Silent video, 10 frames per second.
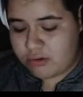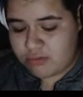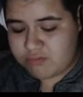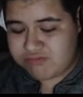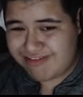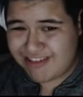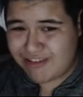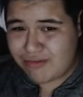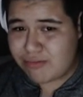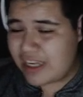I don't wanna
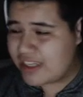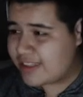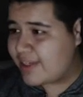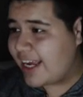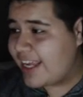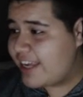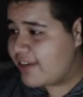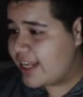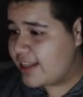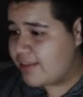put him in the basement.
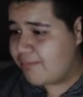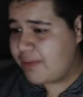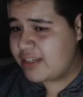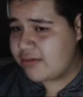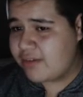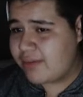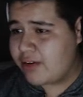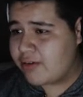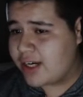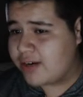I even hate the
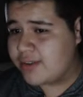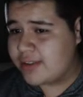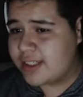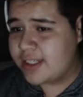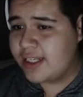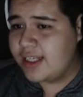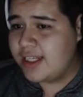basement of my own house.